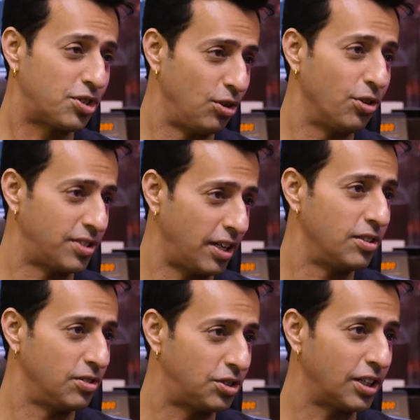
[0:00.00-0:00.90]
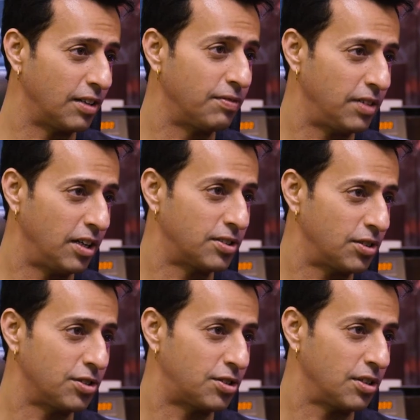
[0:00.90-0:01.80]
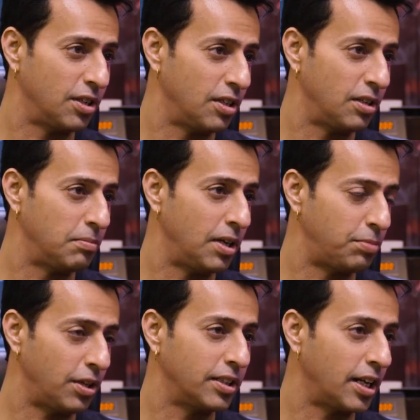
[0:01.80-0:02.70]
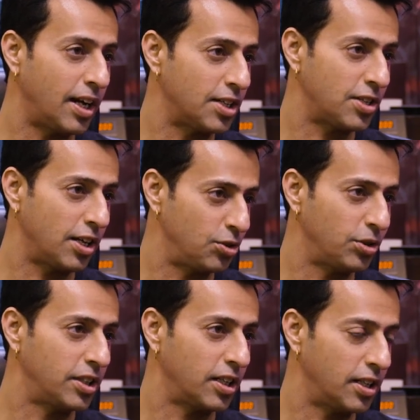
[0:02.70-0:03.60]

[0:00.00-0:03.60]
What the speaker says: she knows that she can search by putting that hashtag Jonita